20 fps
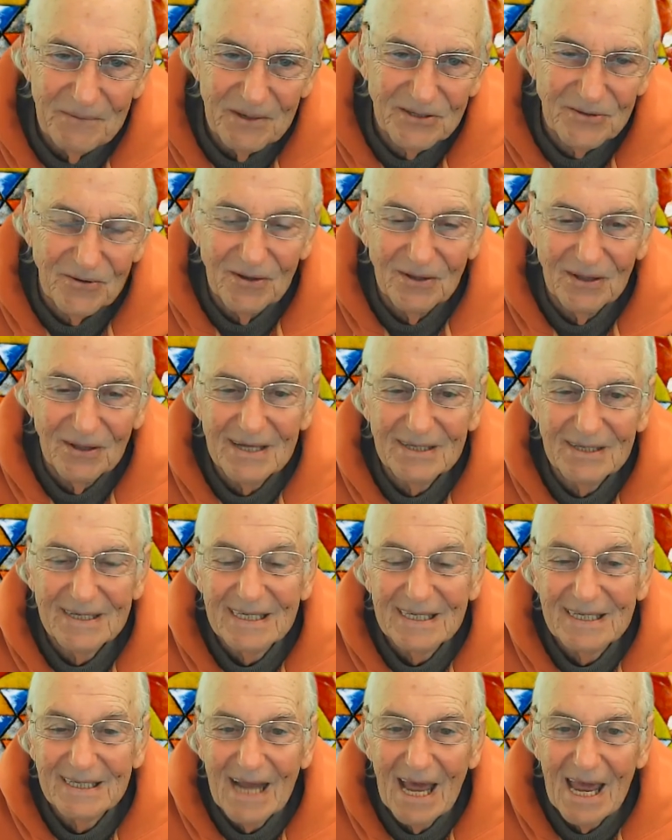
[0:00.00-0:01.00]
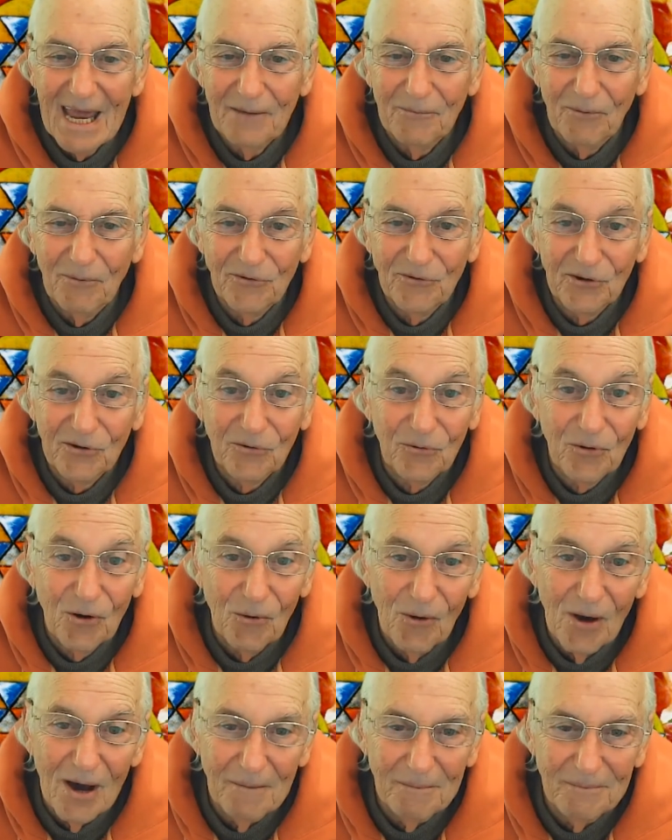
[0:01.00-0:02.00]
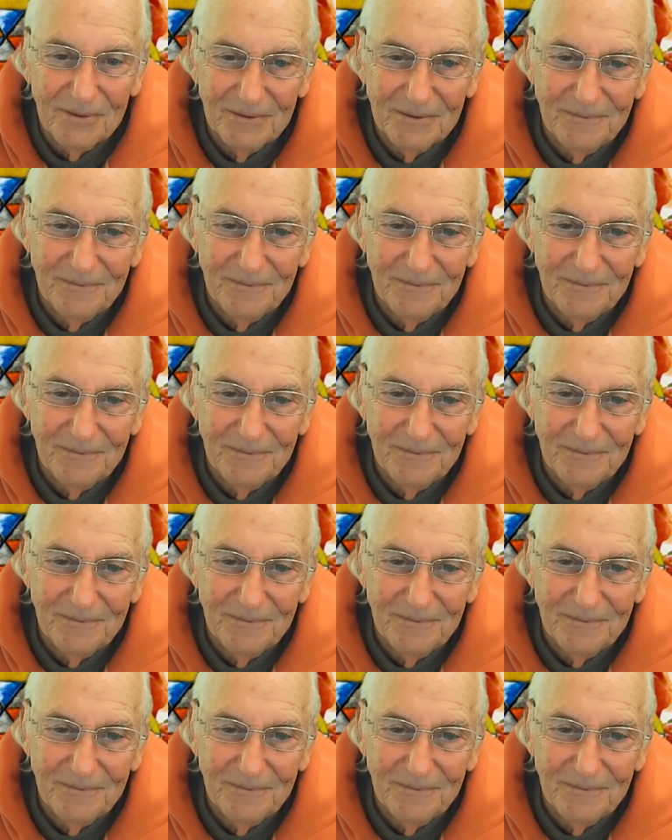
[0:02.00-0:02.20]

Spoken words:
So unless he's able to grow up